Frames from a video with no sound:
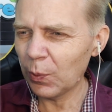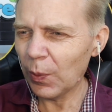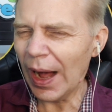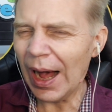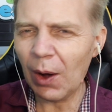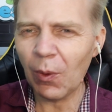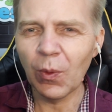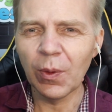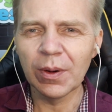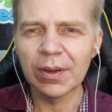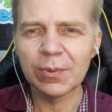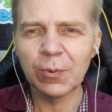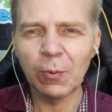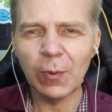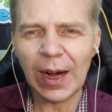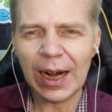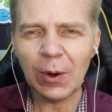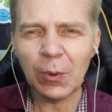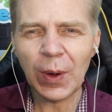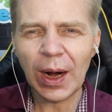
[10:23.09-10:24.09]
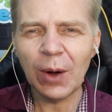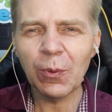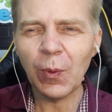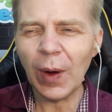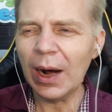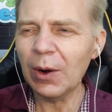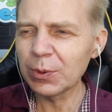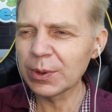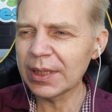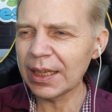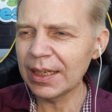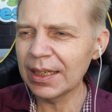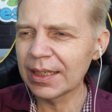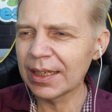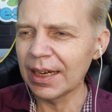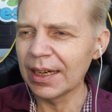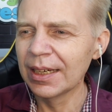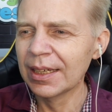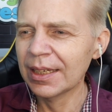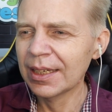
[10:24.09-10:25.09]
Wow,
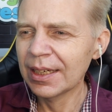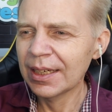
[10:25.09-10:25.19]
talaga.